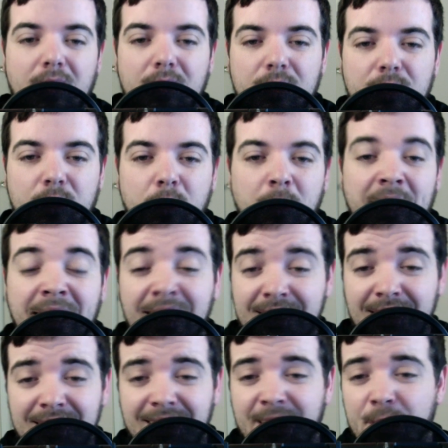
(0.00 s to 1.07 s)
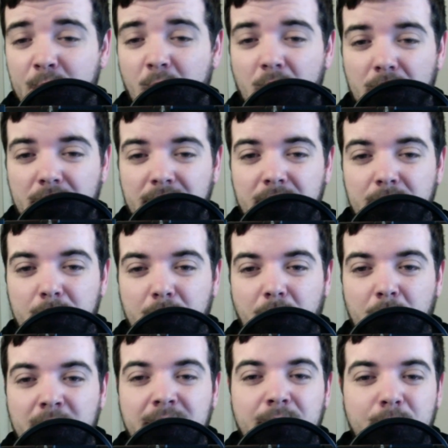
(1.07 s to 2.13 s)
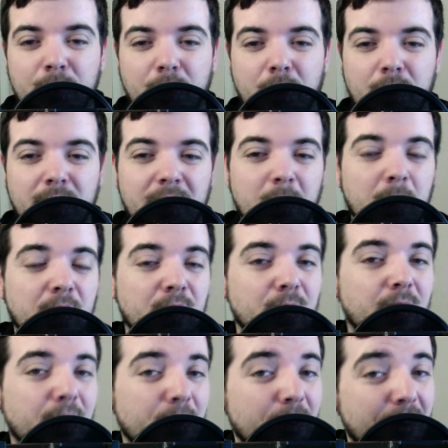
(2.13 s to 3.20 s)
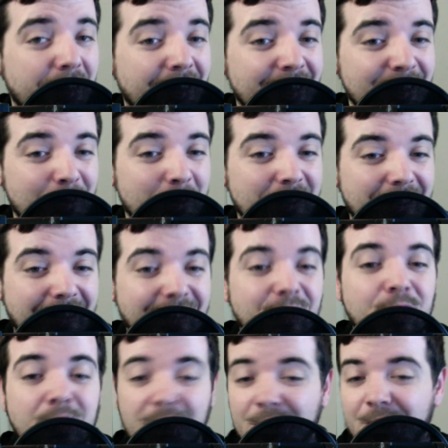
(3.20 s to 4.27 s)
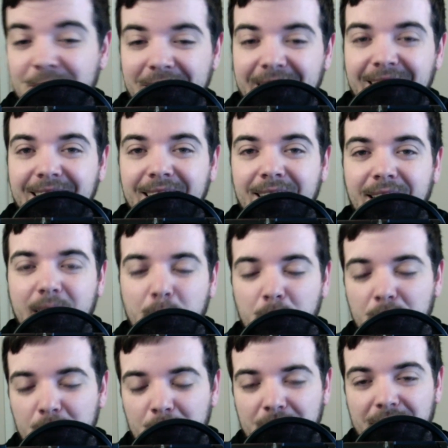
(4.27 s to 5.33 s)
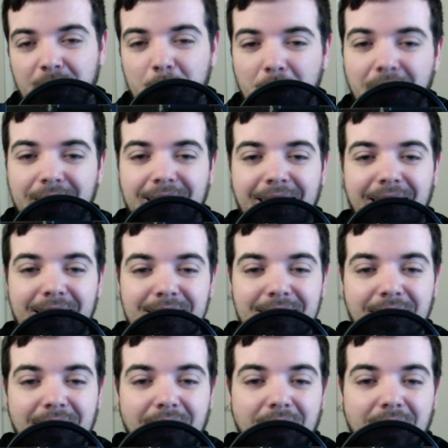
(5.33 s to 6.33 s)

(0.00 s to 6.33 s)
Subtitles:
So my guess is that you're already probably involved in a bunch of other things besides just creating and producing a podcast.